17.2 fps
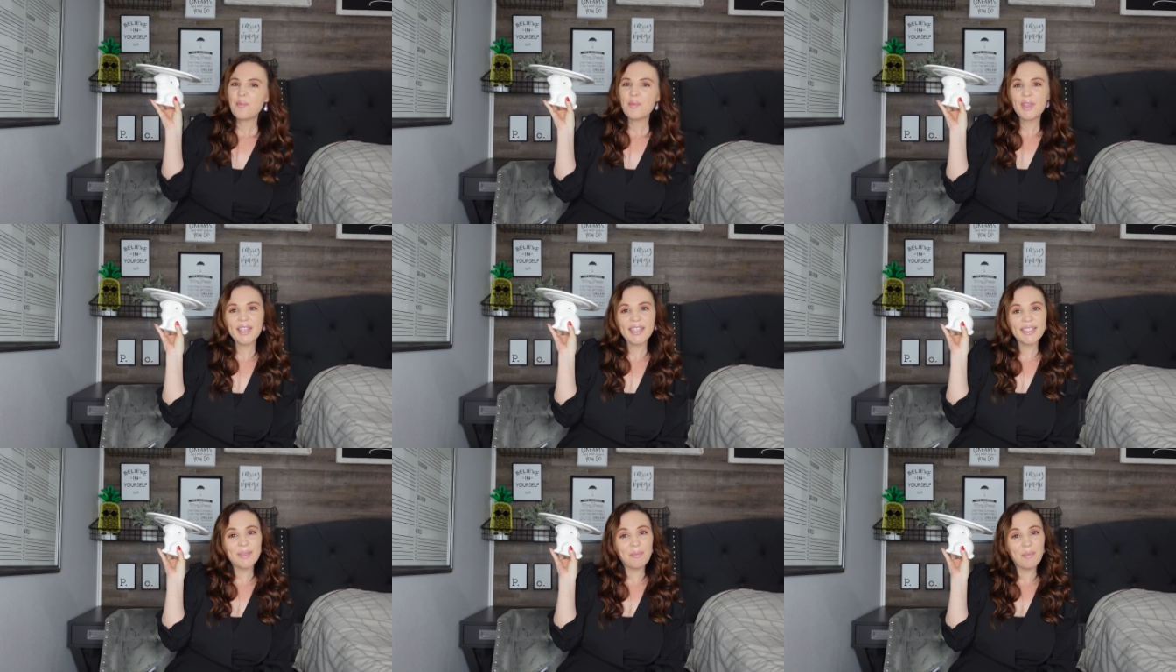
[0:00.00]

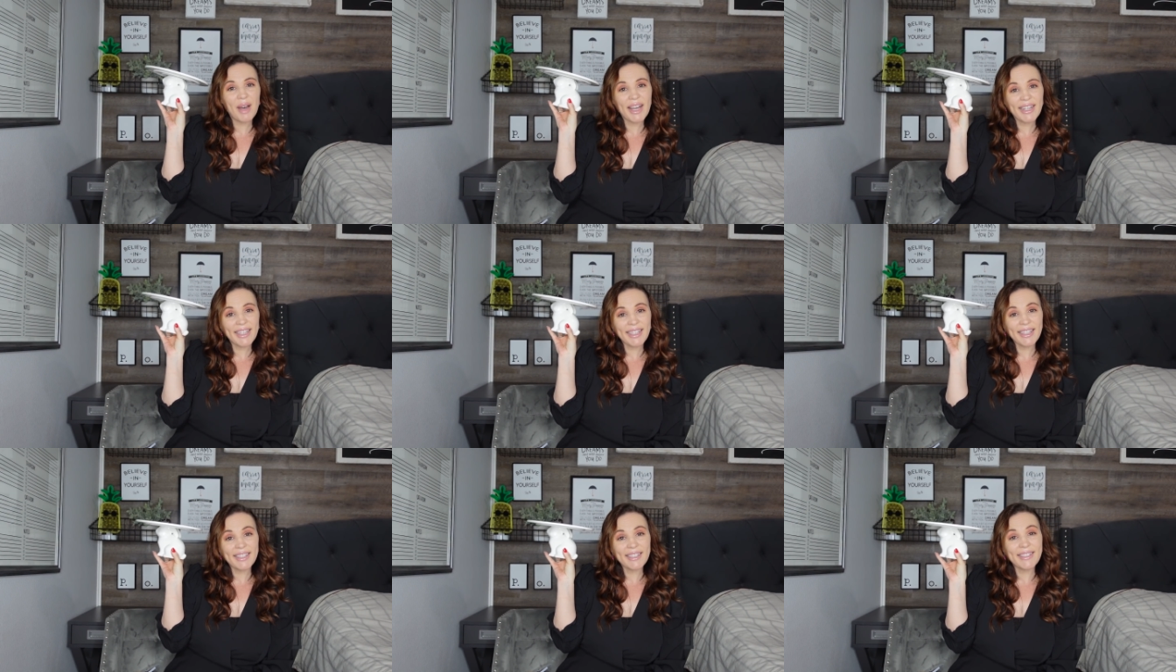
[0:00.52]
But this
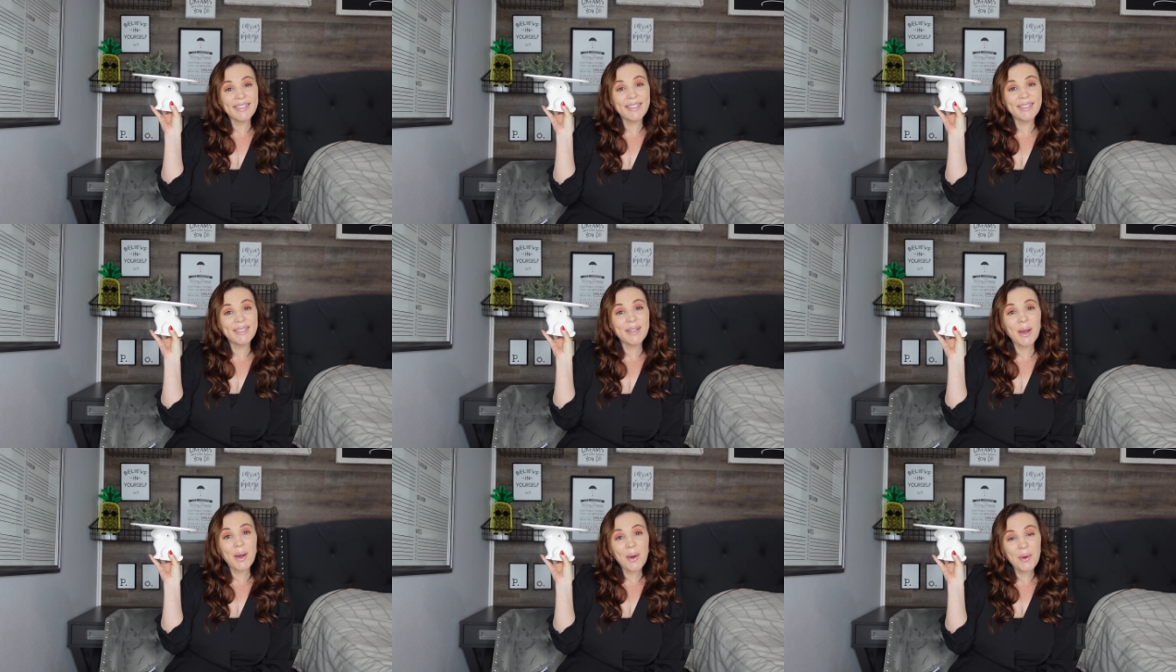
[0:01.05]
bunny is
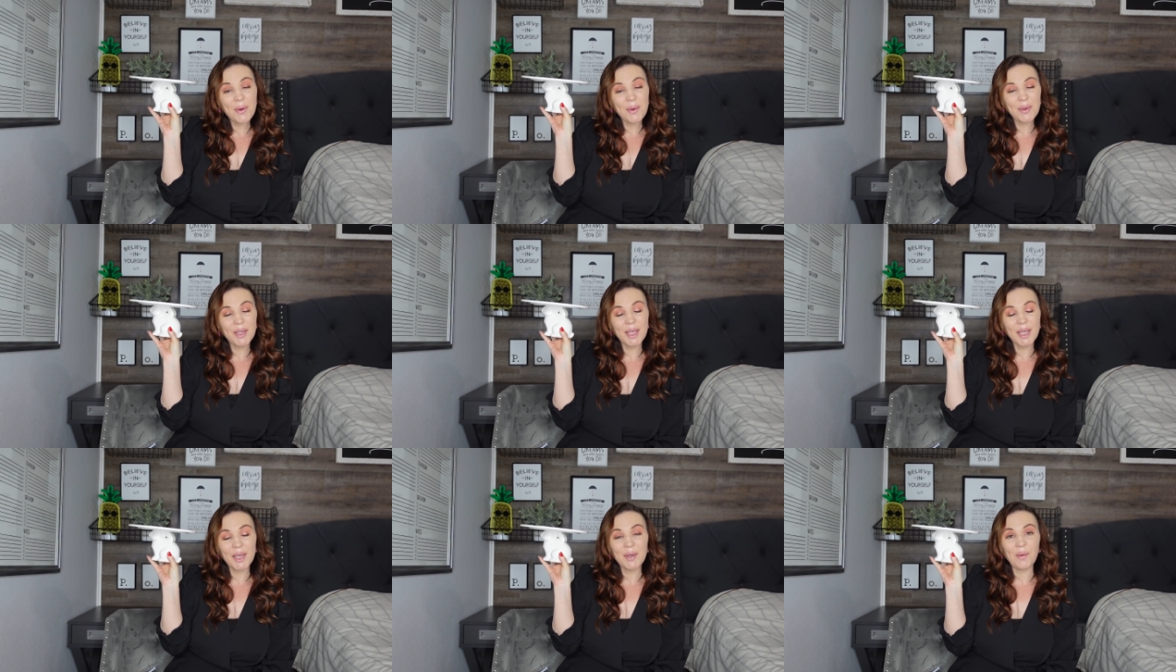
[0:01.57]
so
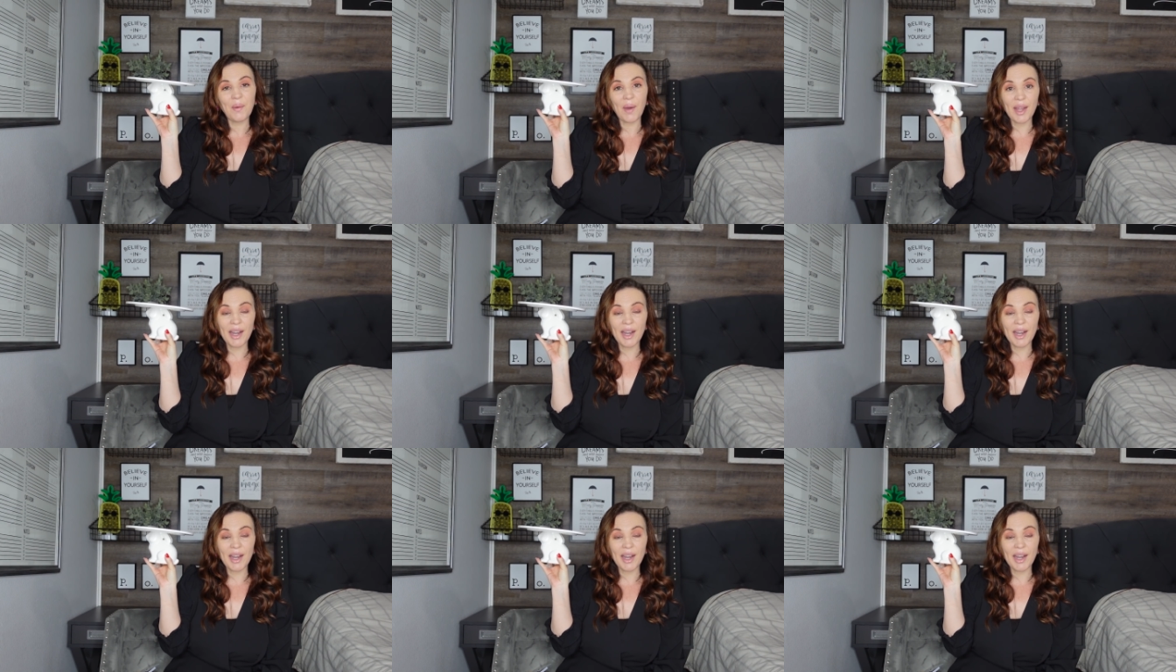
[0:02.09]
cute,